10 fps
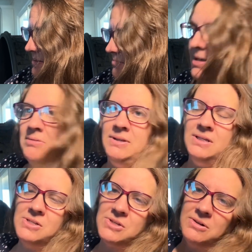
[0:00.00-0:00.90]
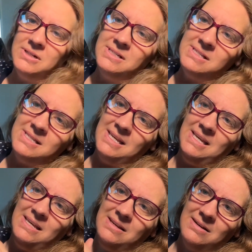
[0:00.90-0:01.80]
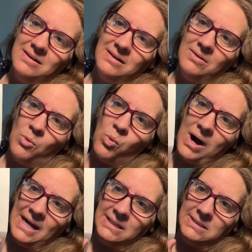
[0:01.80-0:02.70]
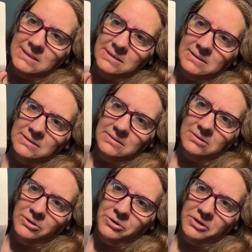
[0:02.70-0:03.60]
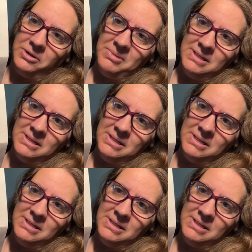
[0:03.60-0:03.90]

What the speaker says: My only concern is the white or creamy